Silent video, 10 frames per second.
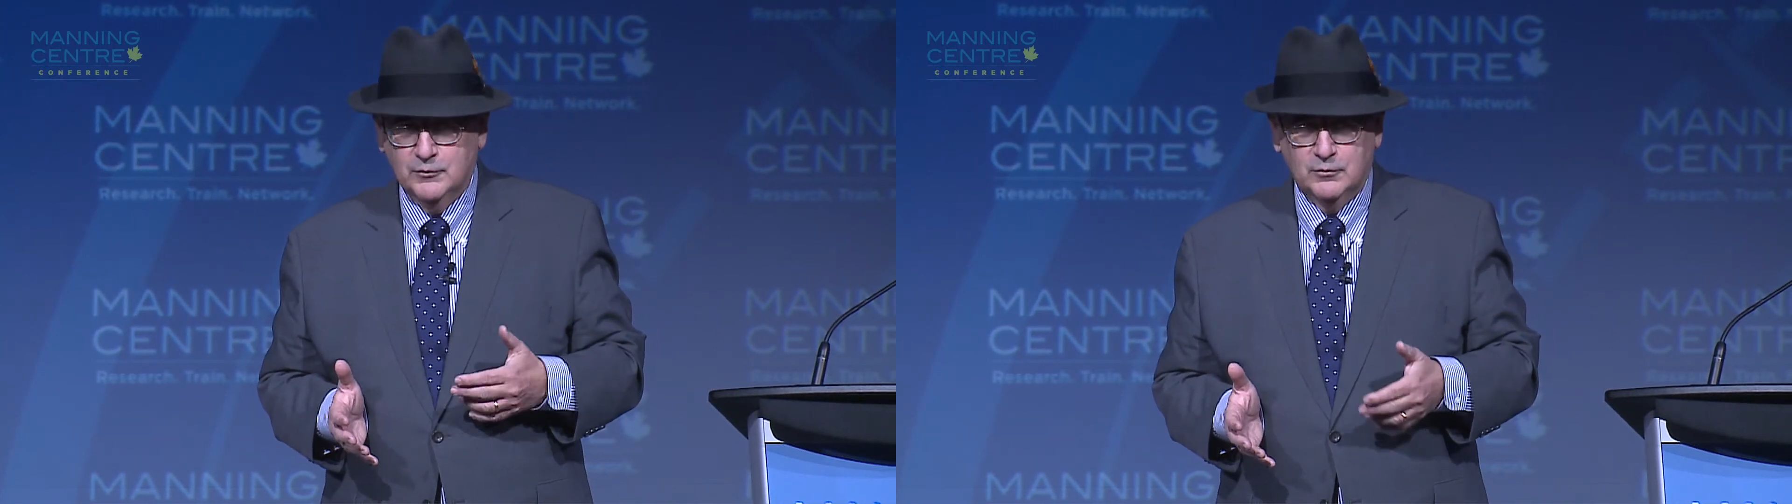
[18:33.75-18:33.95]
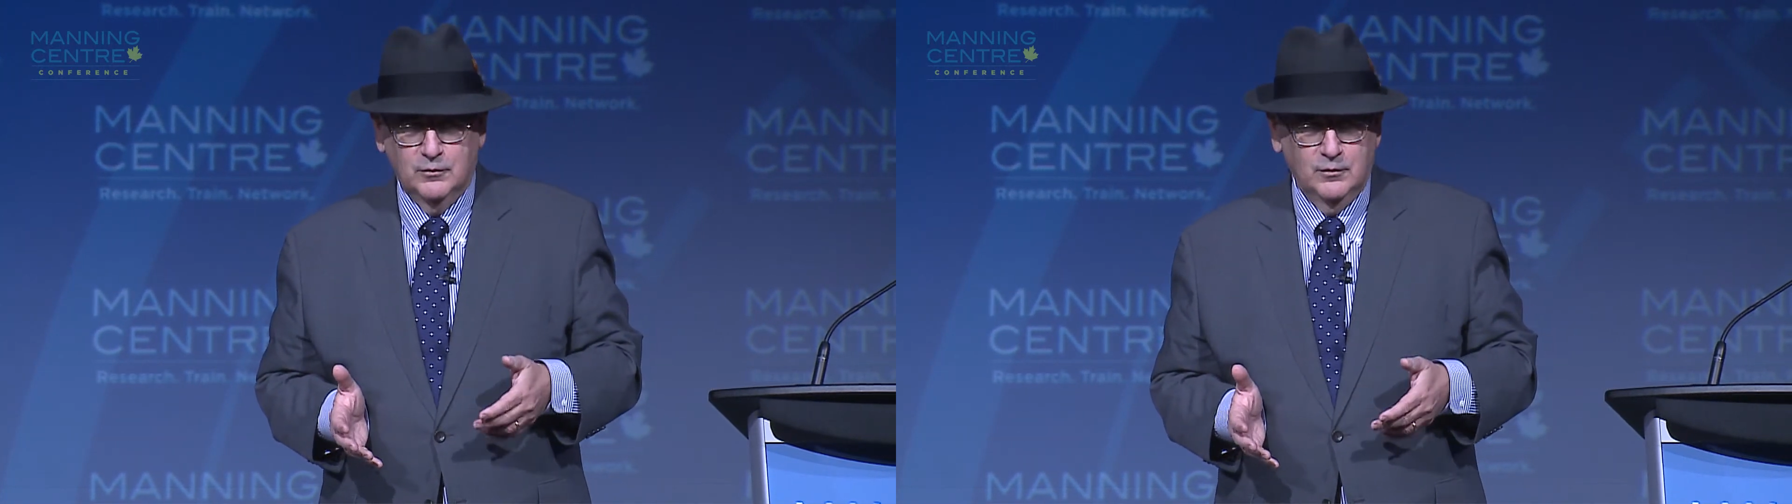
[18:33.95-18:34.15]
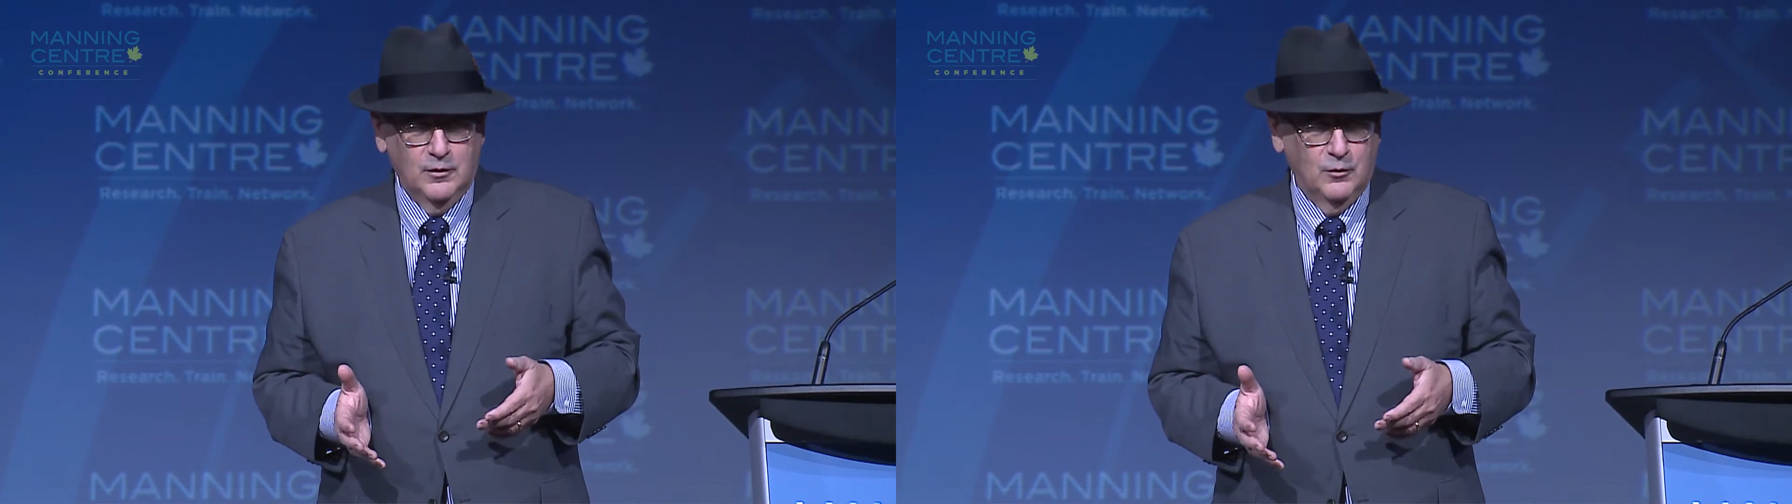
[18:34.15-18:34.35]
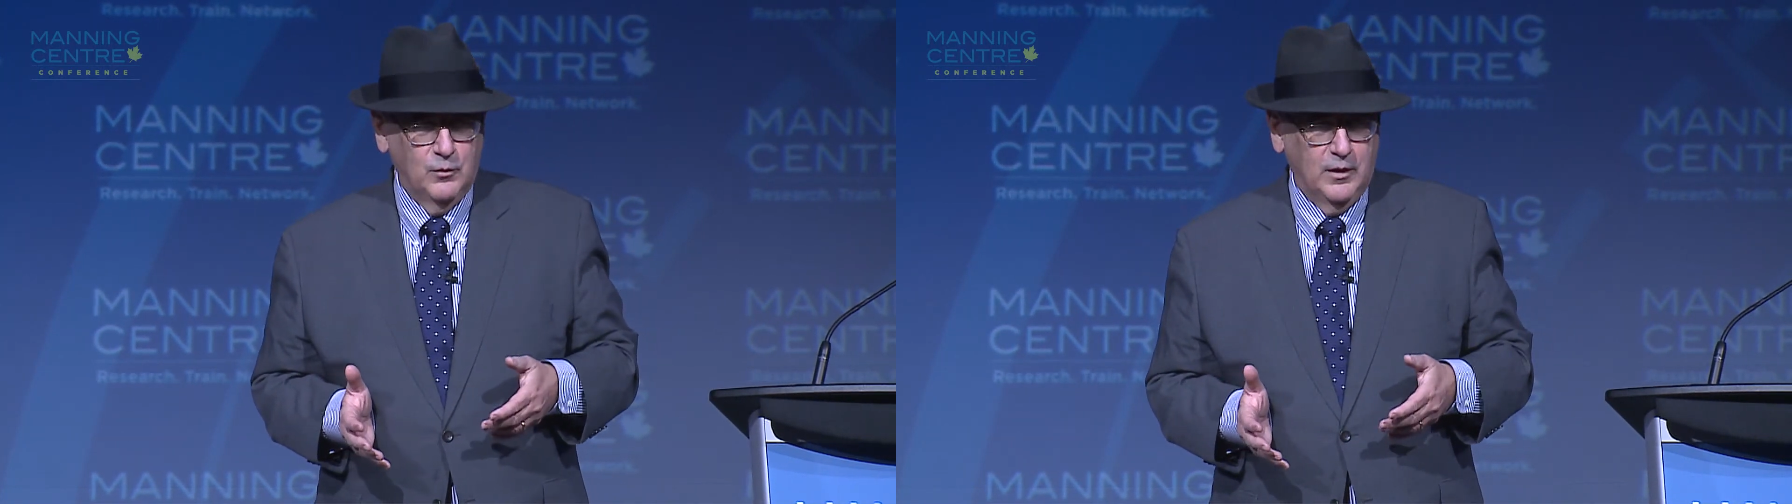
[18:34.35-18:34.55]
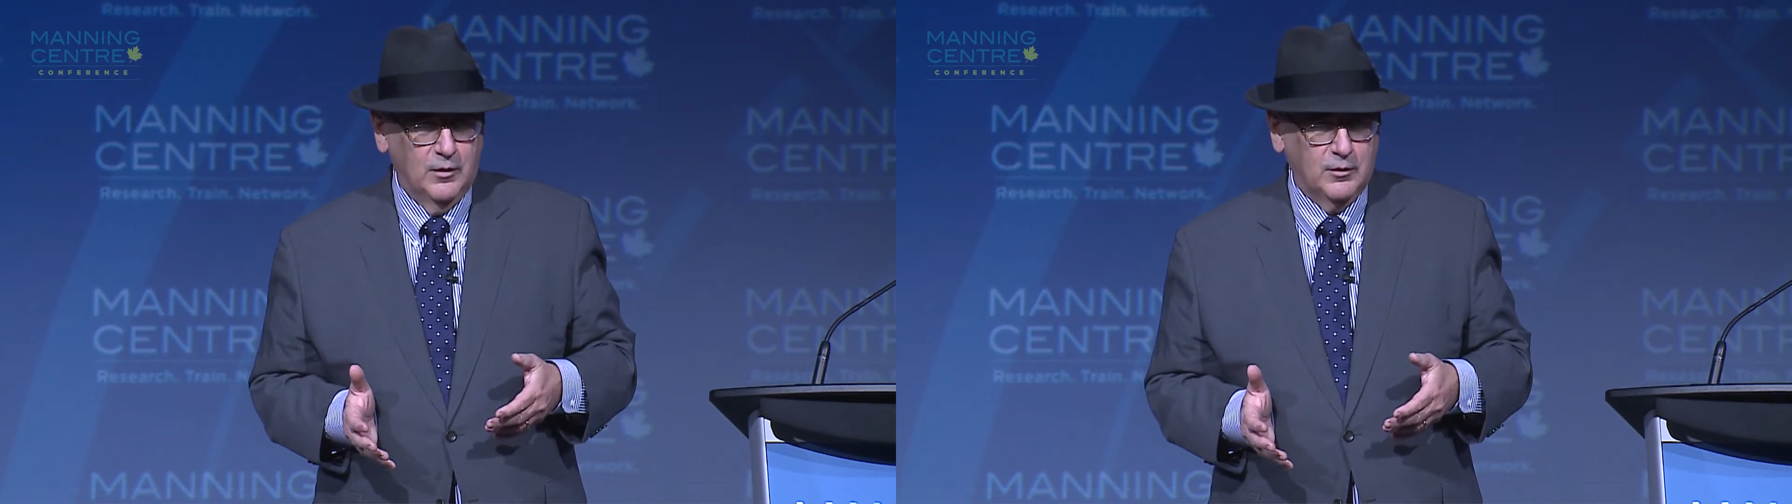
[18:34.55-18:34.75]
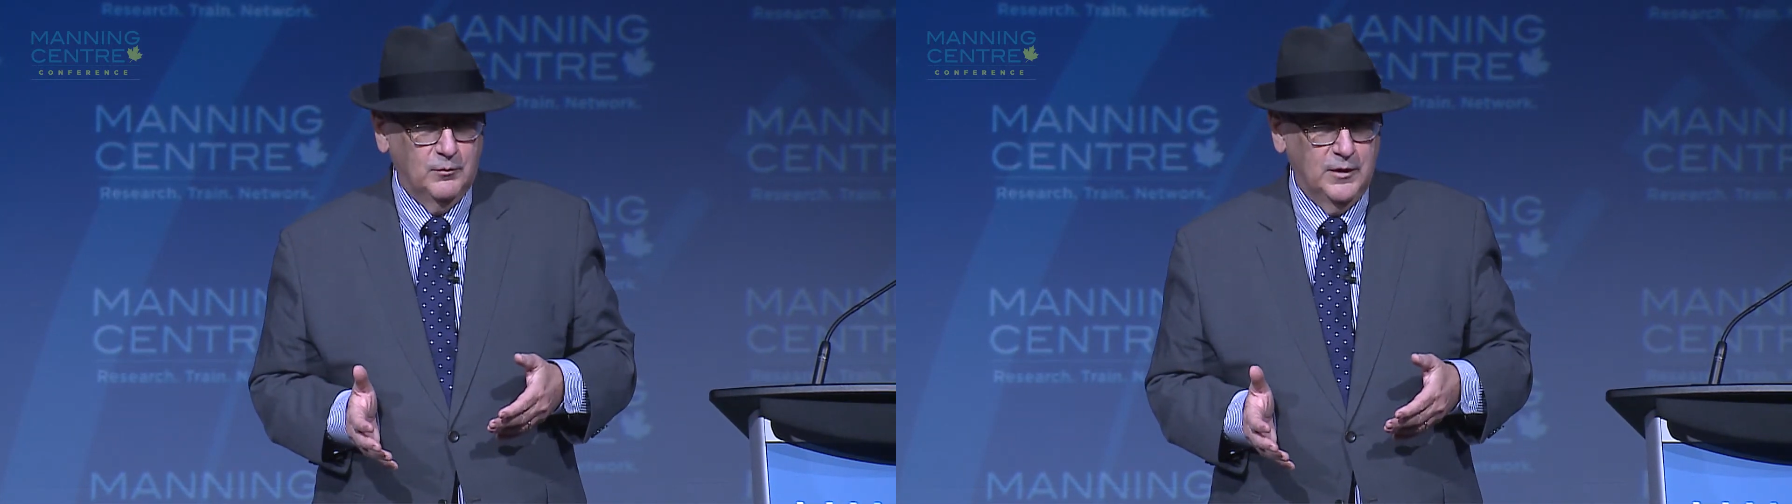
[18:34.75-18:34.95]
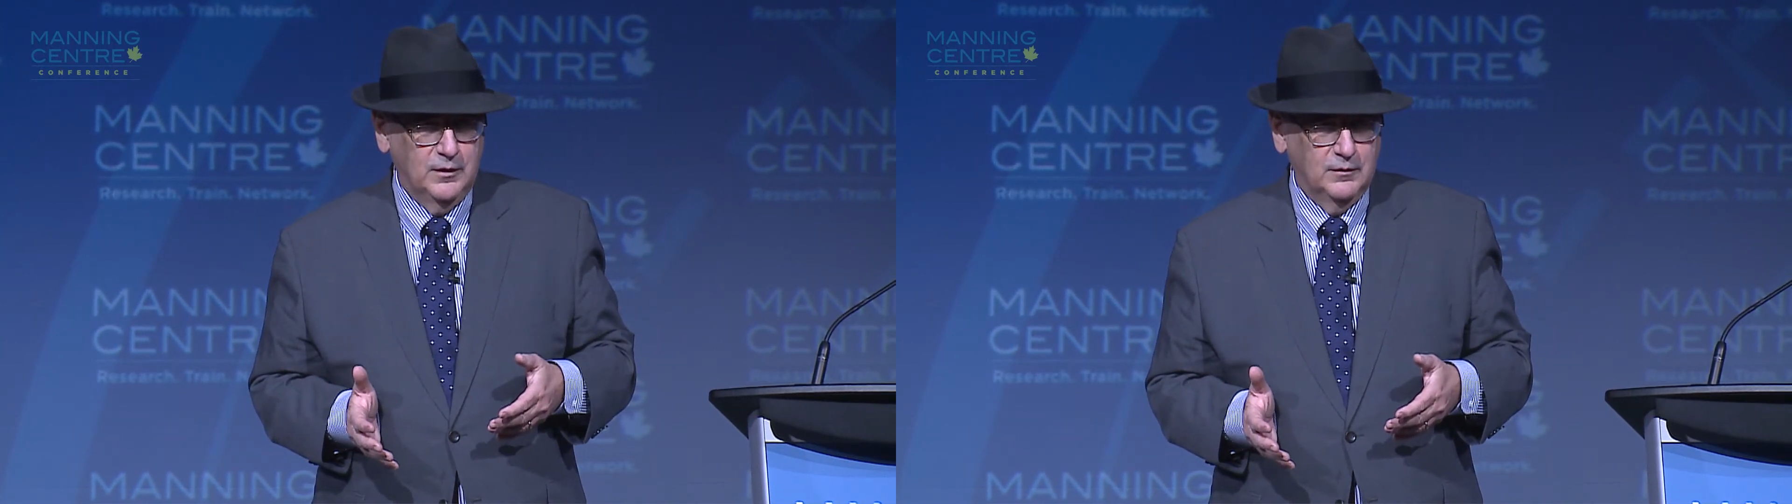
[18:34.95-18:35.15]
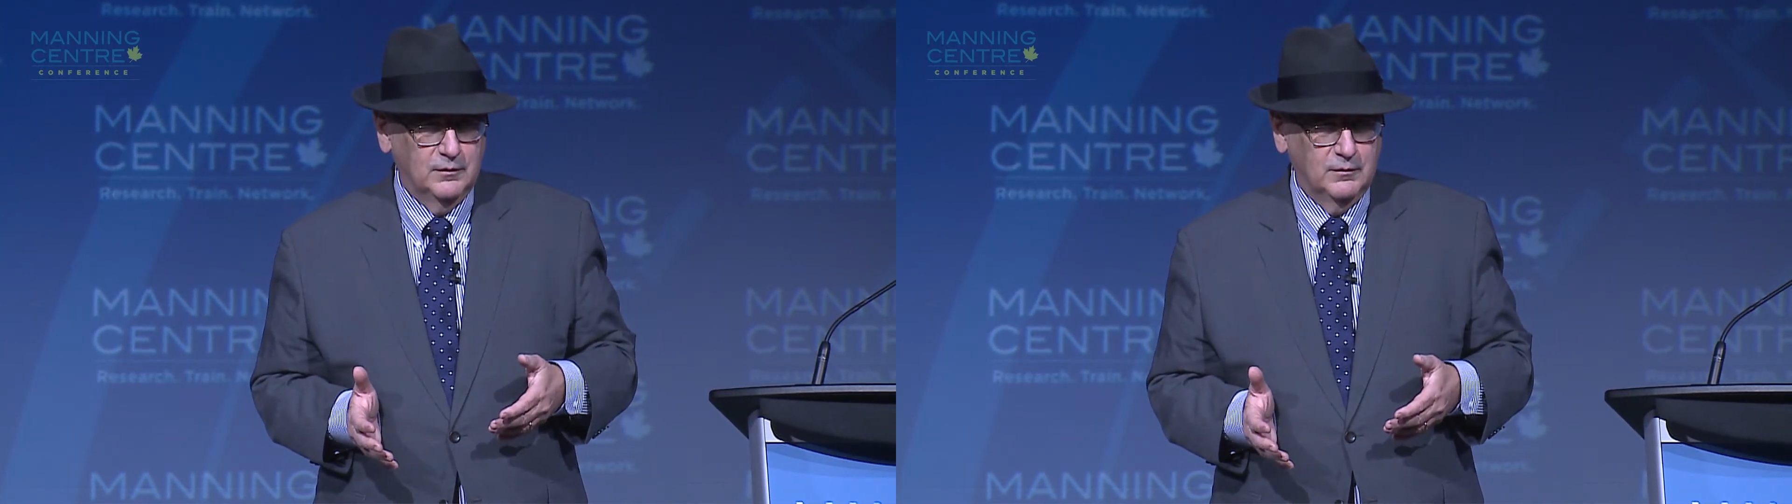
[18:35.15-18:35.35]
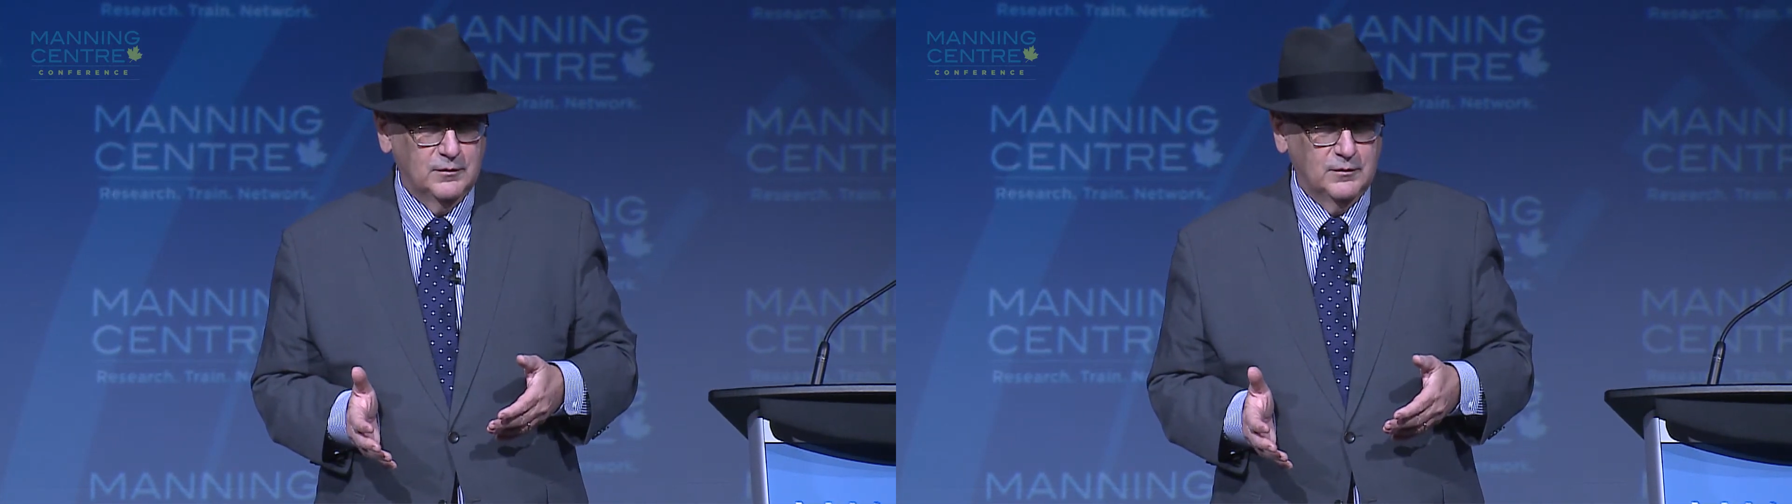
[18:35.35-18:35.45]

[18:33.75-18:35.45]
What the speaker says: Trudeau welcoming